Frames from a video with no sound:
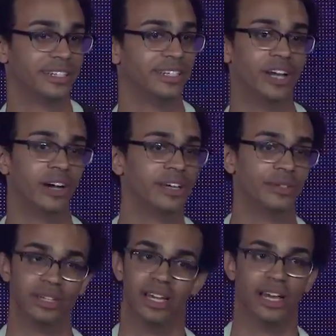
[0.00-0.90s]
You know, I,
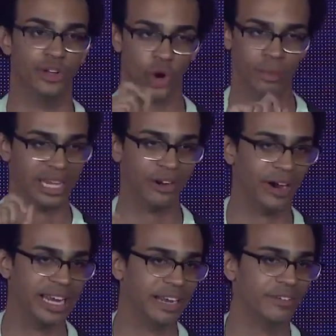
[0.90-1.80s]
normally I
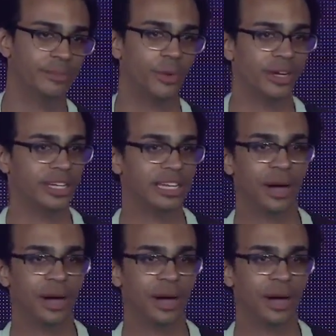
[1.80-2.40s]
write every morning.